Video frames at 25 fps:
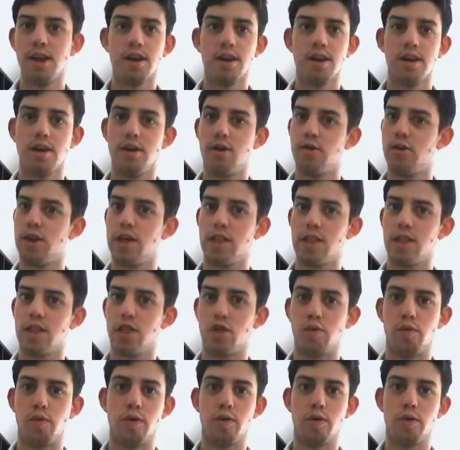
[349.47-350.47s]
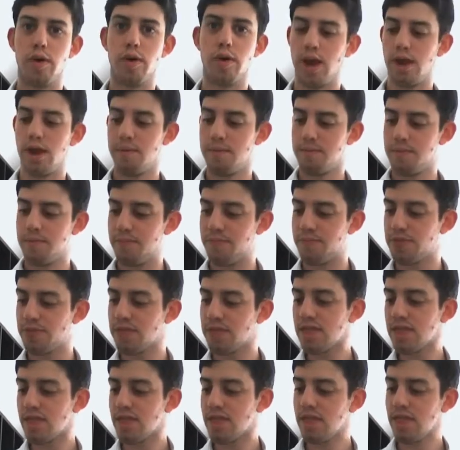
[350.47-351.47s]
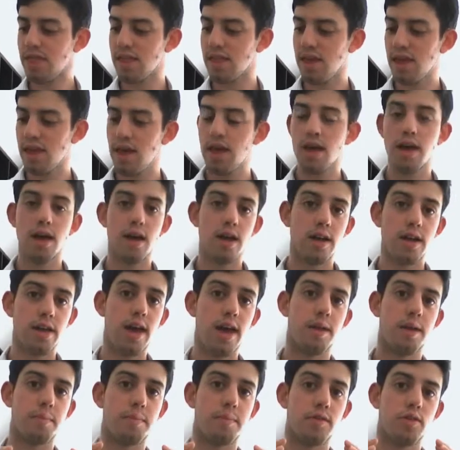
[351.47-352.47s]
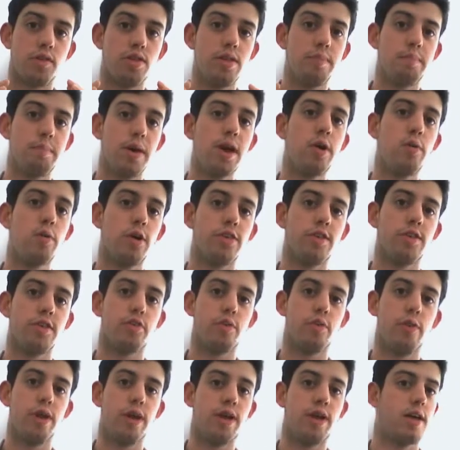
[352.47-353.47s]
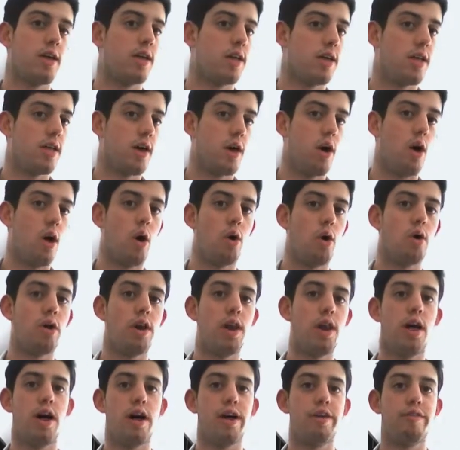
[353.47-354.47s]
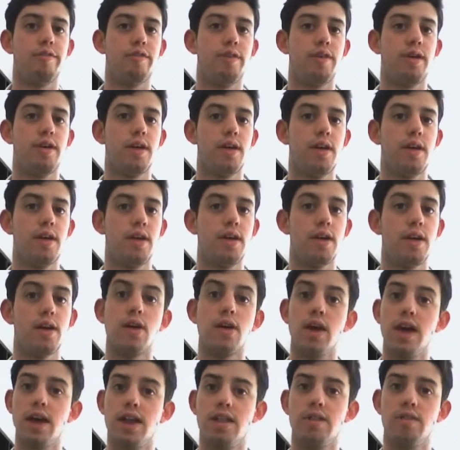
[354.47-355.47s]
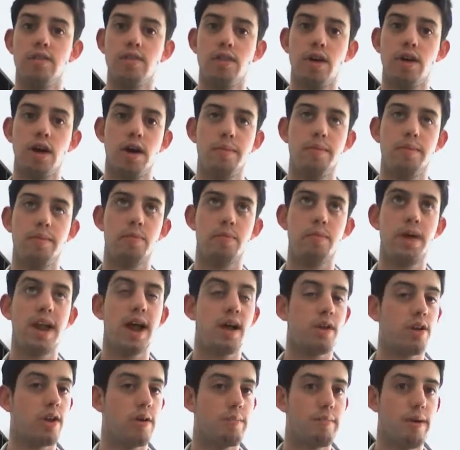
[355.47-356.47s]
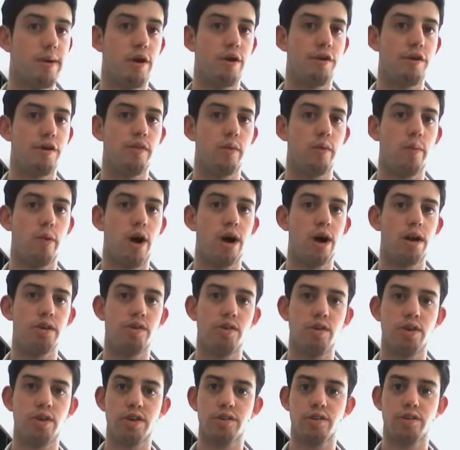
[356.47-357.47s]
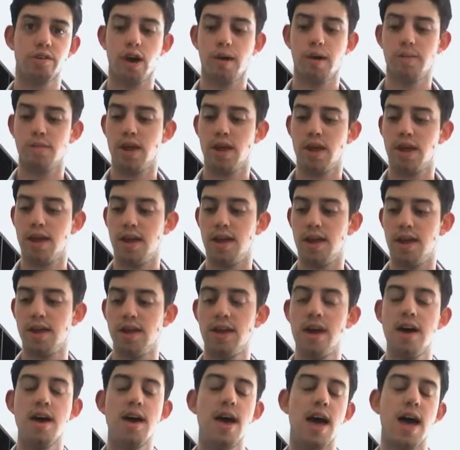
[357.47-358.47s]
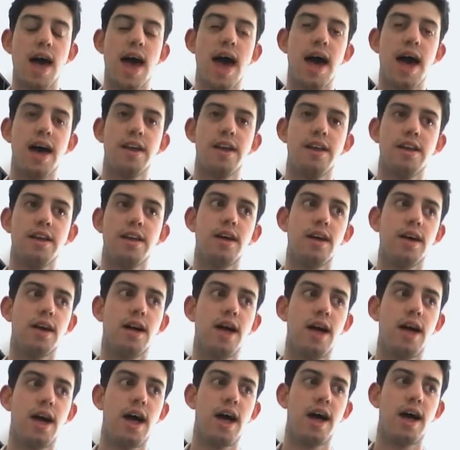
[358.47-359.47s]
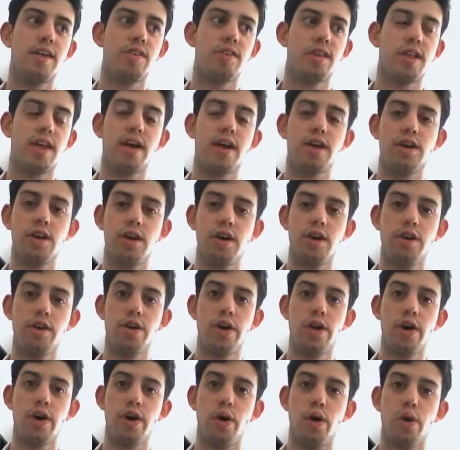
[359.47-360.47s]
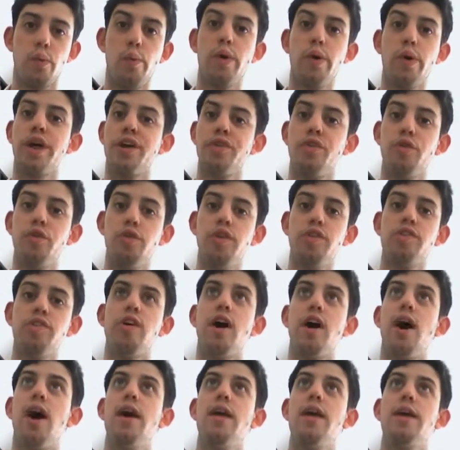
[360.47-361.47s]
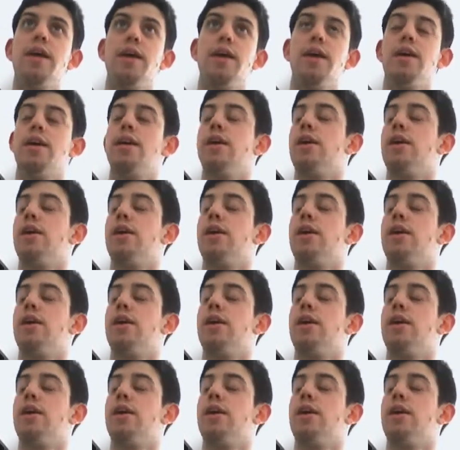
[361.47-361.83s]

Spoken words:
Don't take that the wrong way. Okay, so the big one this week, OnLive. It's been out in America for a while. It's only just come to England, and as a tech nerd, when I saw this, I